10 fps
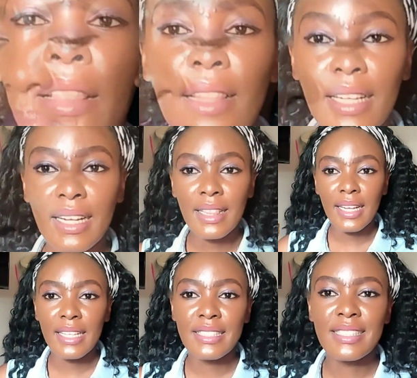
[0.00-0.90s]
Another
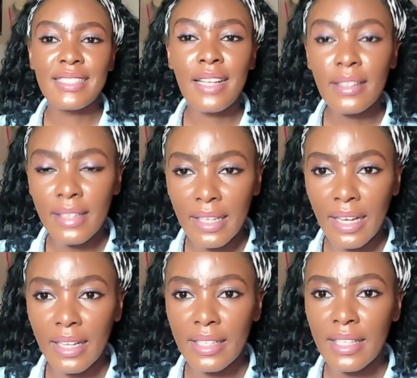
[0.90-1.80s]
thing is,
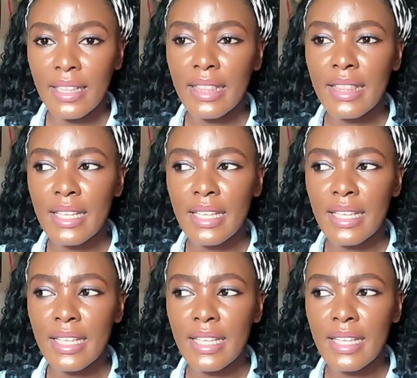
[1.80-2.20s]
technically,